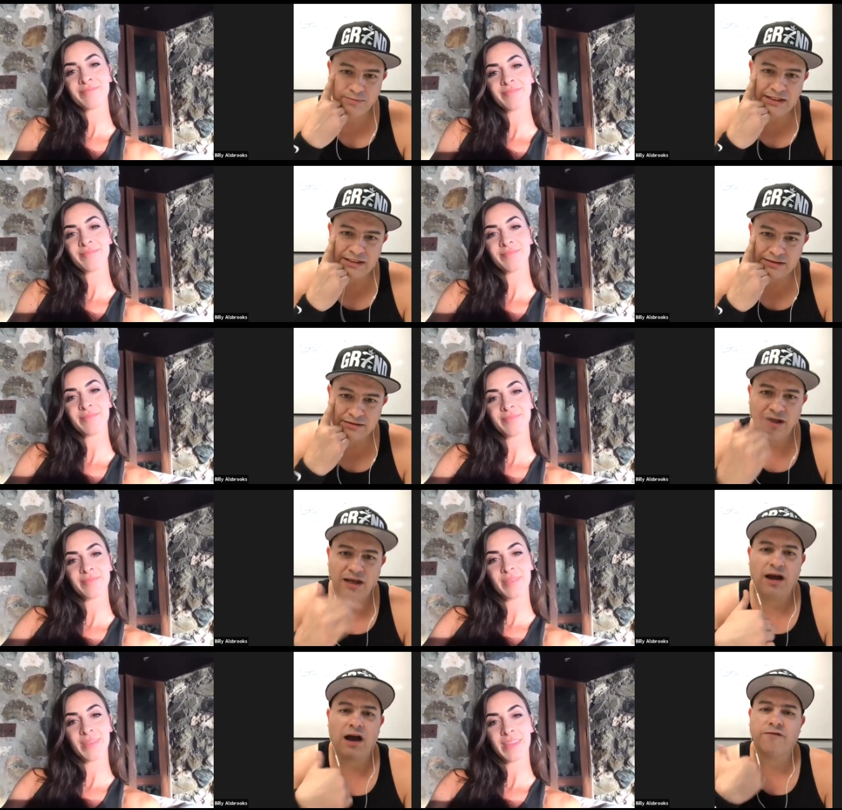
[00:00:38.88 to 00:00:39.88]
Speaker 1: begins.
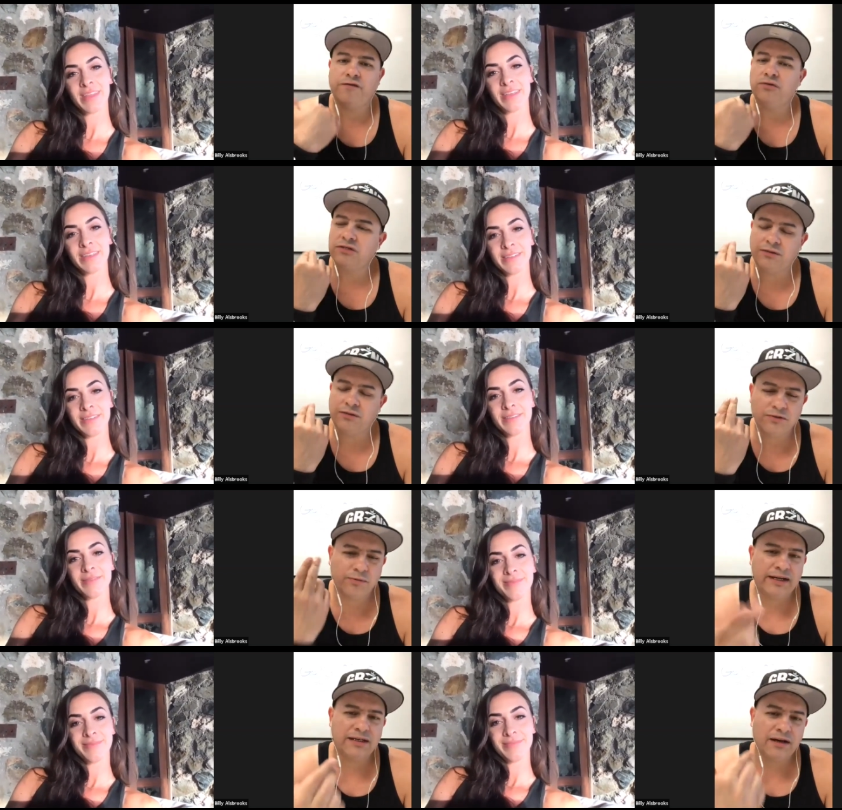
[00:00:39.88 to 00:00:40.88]
Our future comes
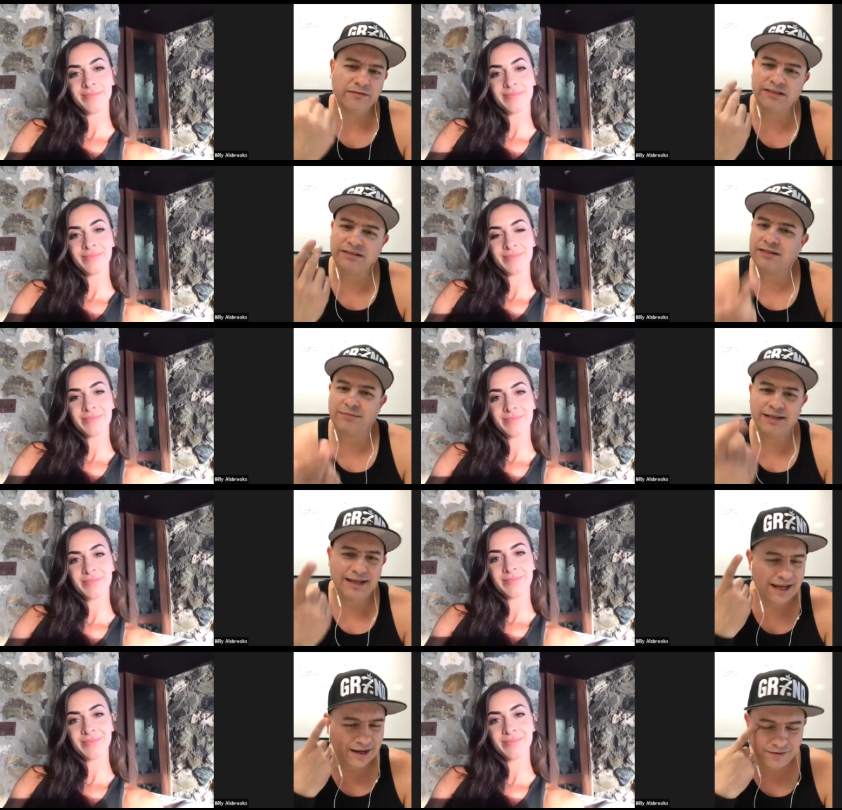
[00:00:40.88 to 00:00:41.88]
directly off the assembly
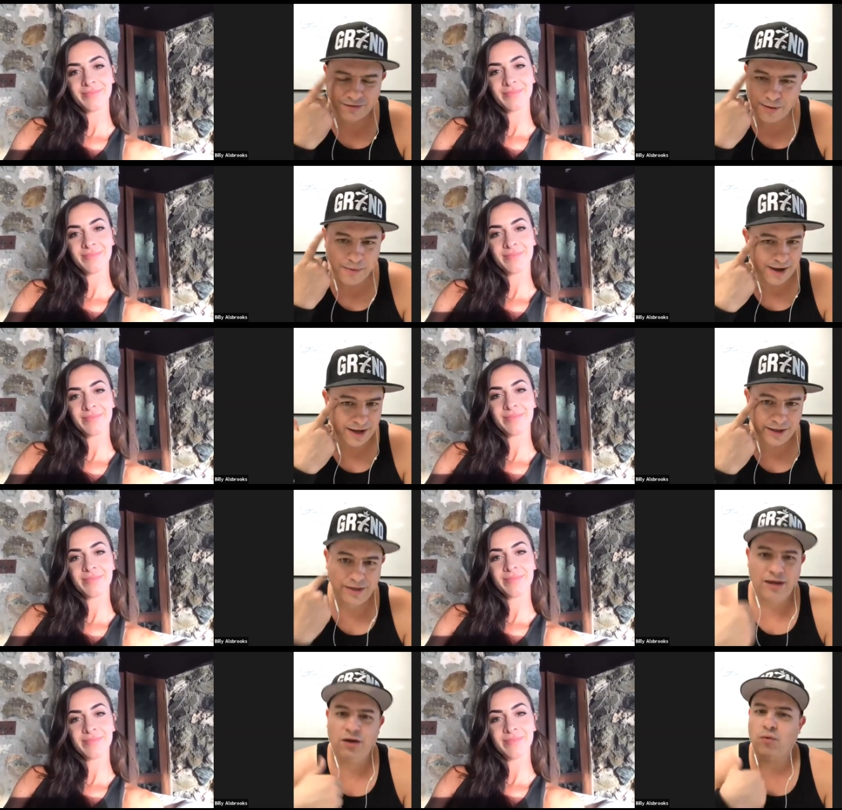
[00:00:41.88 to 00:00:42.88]
line of our mind,
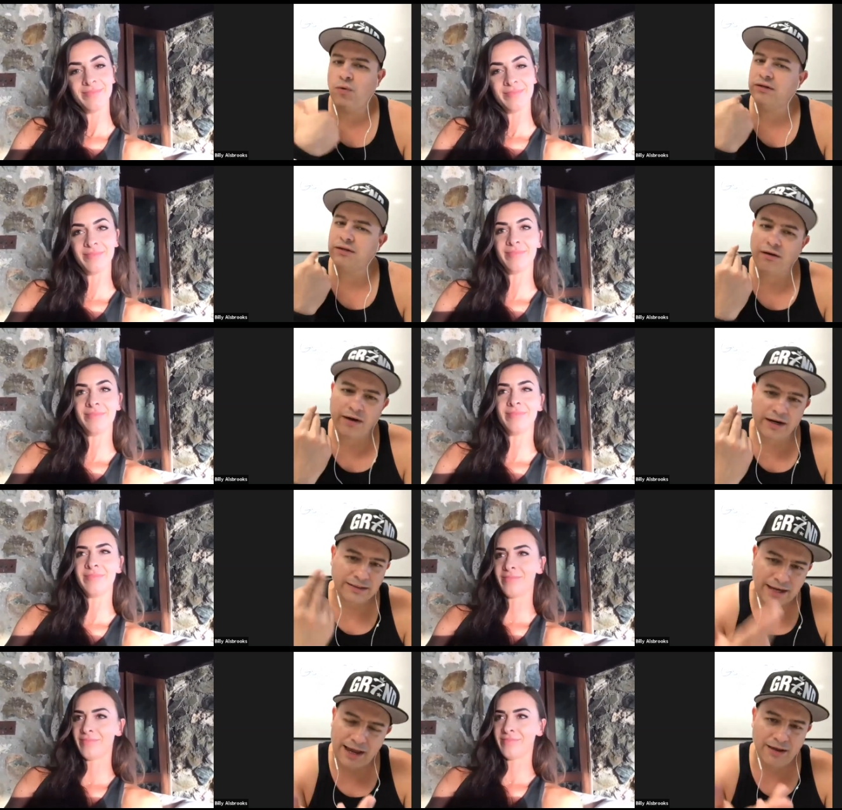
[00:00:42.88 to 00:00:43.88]
one thought mm-hmm. at a mm-hmm.
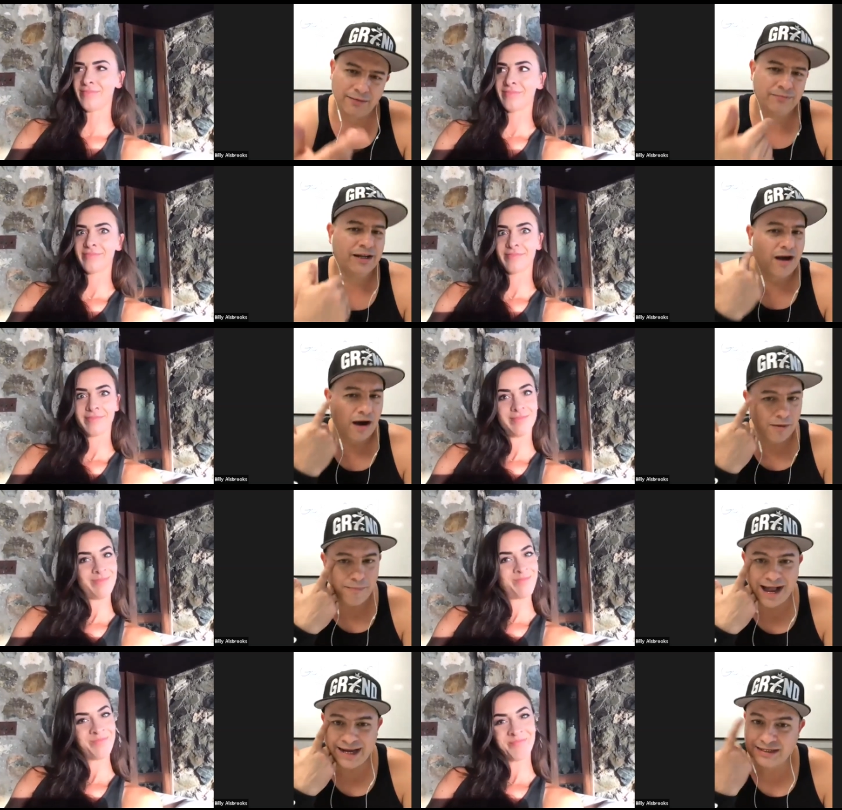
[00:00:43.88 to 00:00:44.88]
time. Our
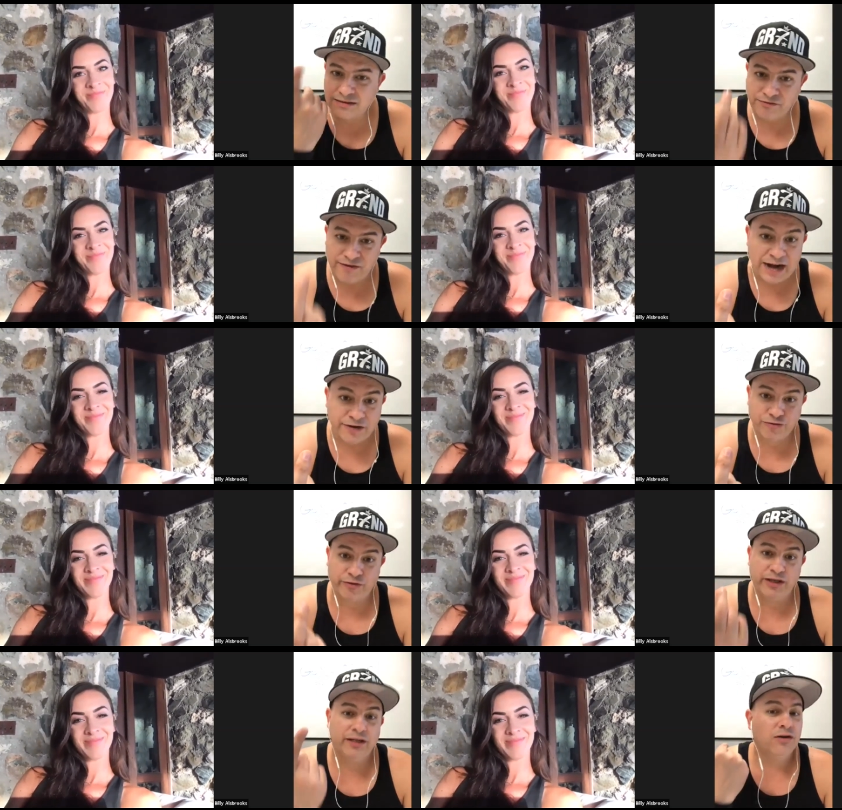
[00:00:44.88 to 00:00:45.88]
mind is the factory.
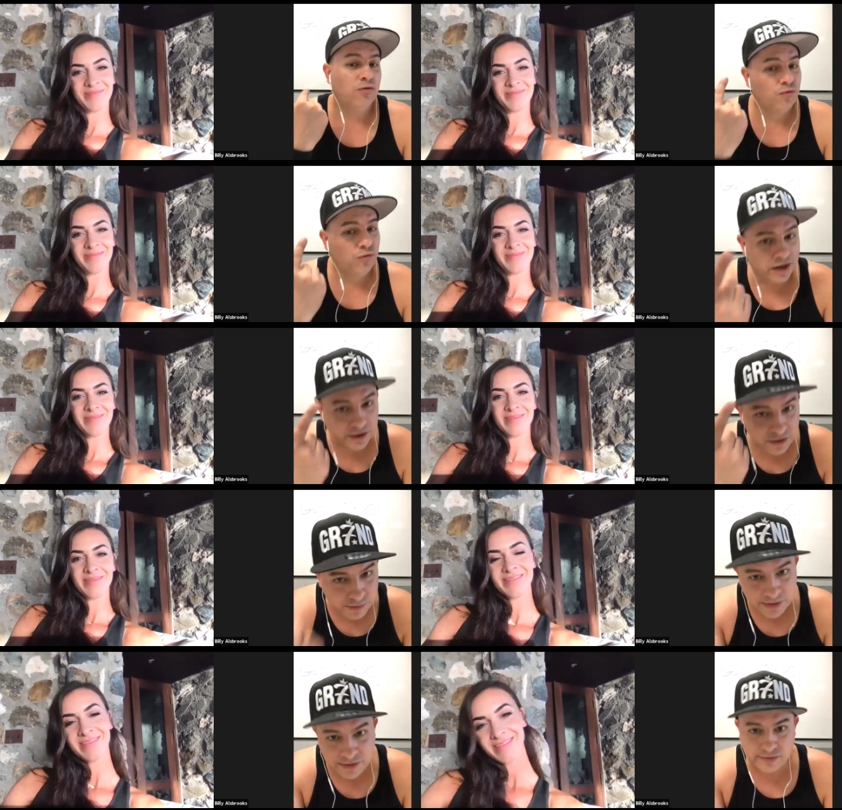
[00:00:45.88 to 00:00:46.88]
What are you
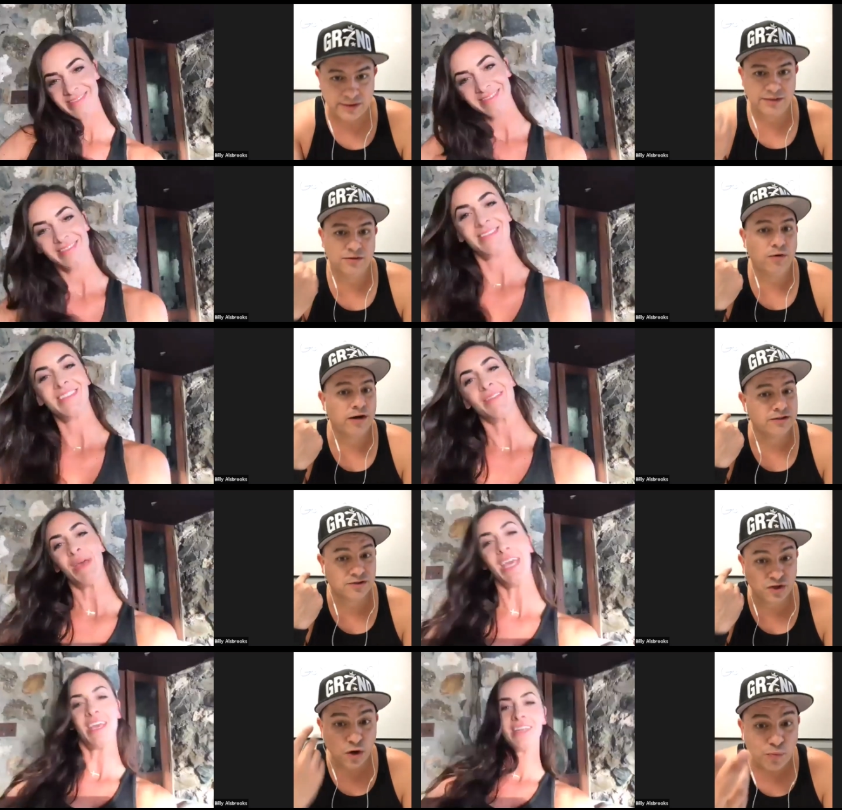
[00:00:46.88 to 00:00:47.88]
building? What is
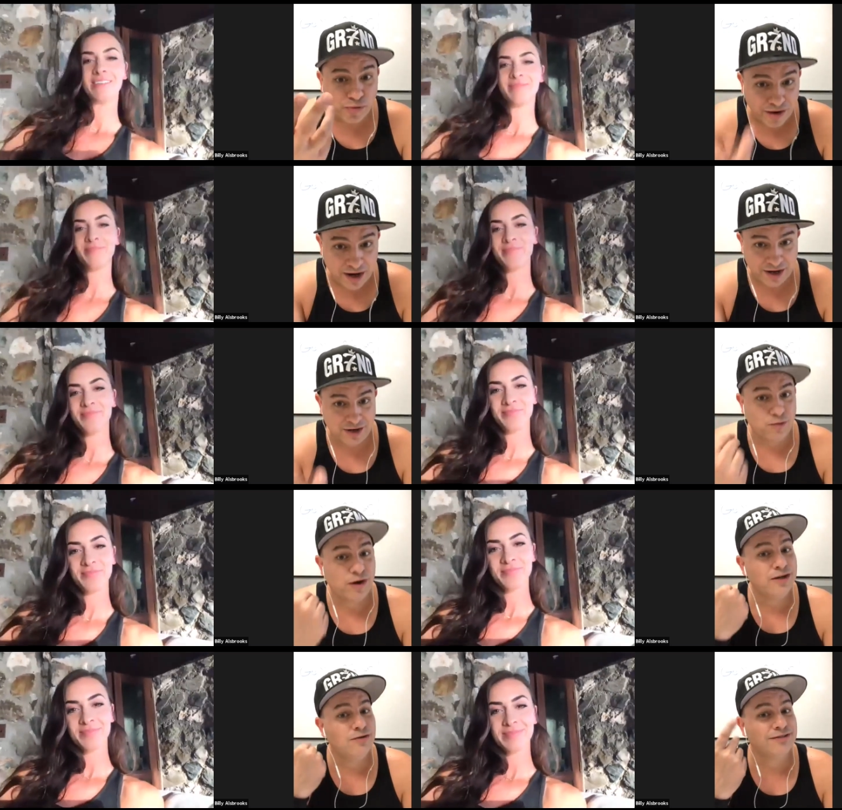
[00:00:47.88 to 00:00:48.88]
your product? What
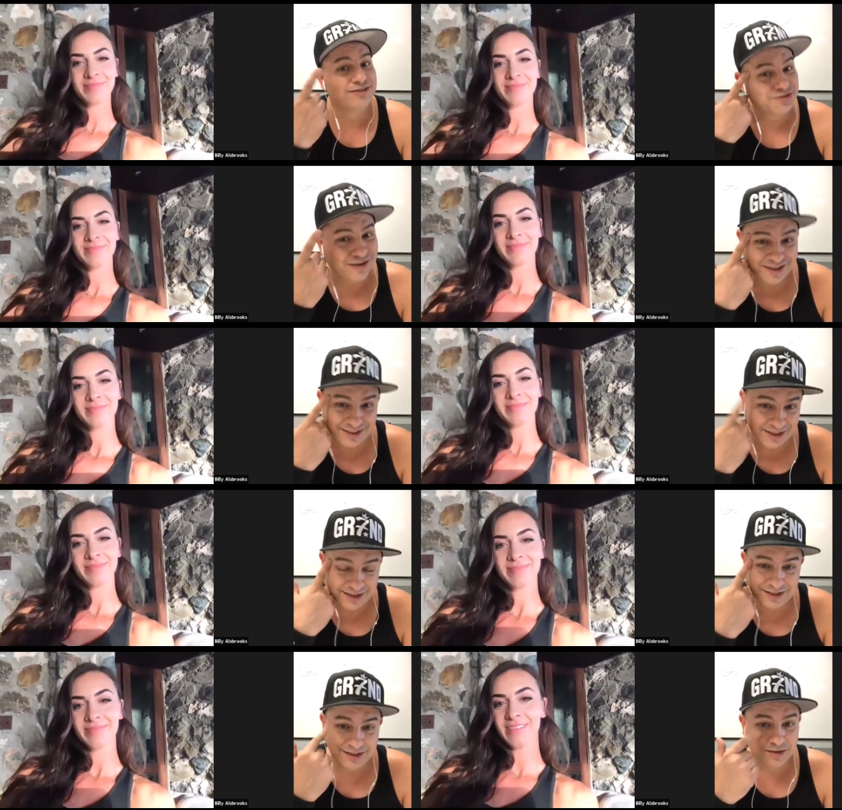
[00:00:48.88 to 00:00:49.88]
are you constructing?
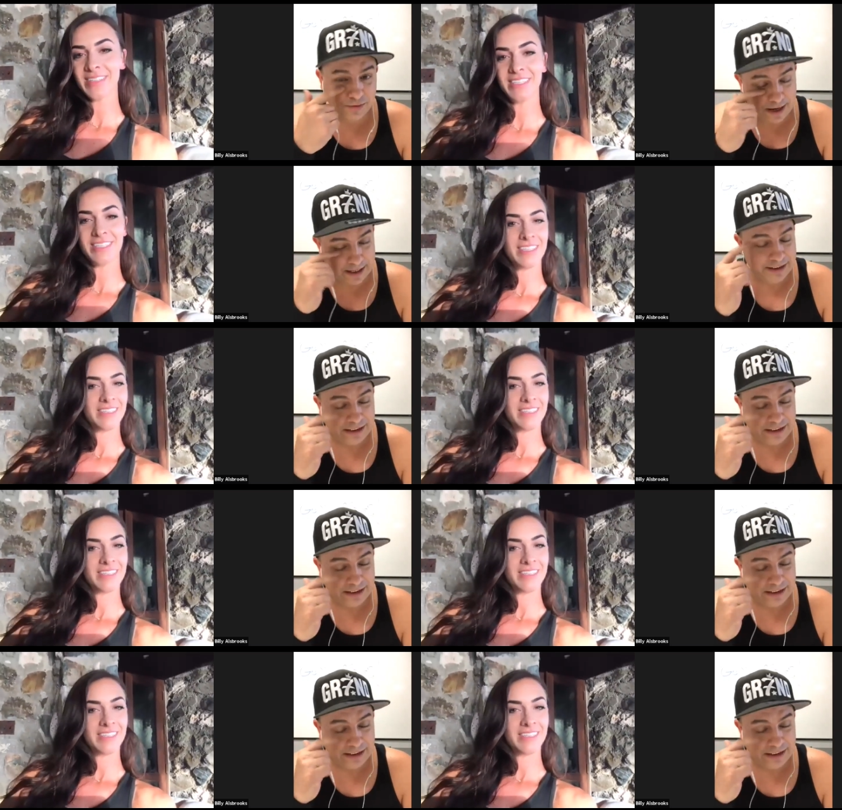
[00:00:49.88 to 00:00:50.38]
Right?